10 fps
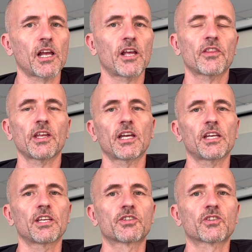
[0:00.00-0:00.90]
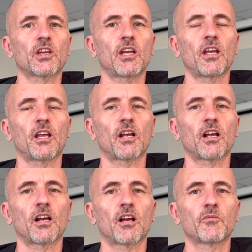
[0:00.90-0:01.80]
that is a
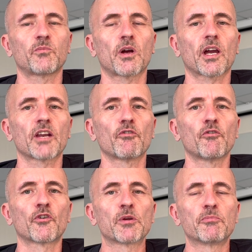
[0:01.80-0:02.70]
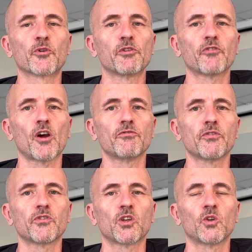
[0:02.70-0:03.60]
kind of a very brief
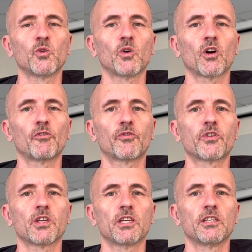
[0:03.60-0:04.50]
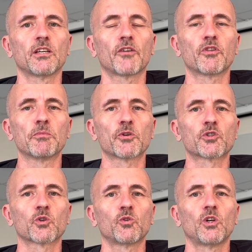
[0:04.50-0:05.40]
overview of the
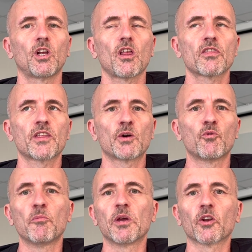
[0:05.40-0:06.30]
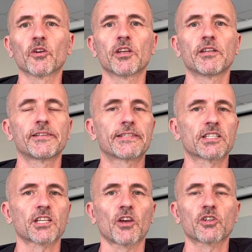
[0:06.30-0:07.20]
module. There will be a lot of
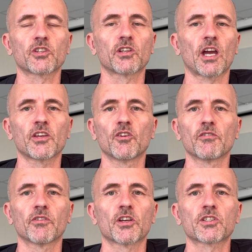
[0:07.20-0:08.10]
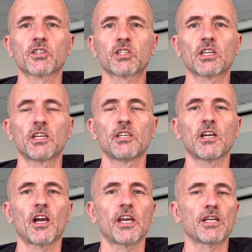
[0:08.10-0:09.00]
discussion at university
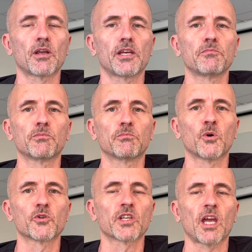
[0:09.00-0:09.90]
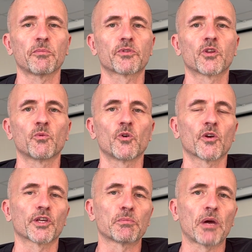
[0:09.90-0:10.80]
in more depth that will
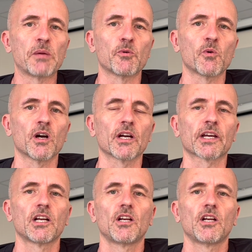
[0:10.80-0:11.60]
look at the paperwork,